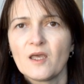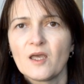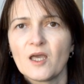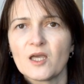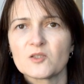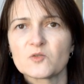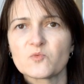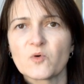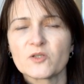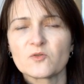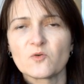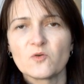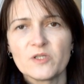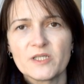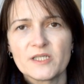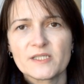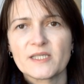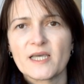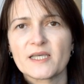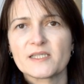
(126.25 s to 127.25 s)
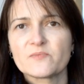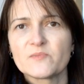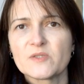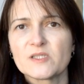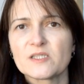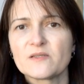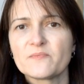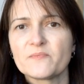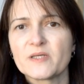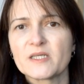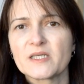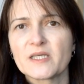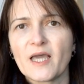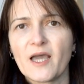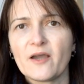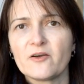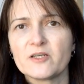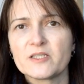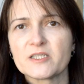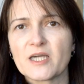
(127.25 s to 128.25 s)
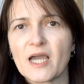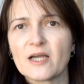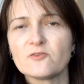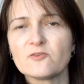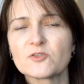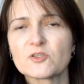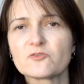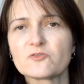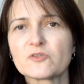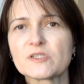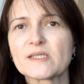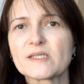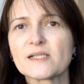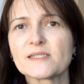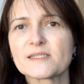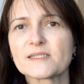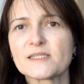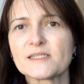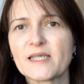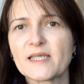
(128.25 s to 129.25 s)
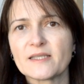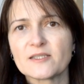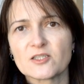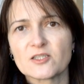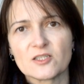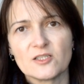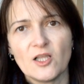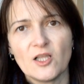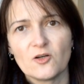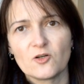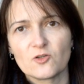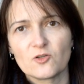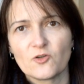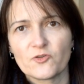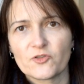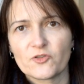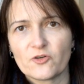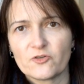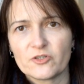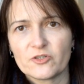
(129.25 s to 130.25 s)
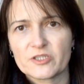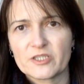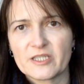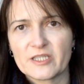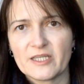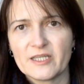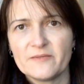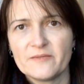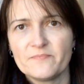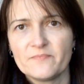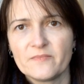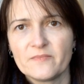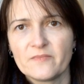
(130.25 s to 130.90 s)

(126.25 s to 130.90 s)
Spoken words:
and when all the assessments have been carried out, the results are sent to the local authority,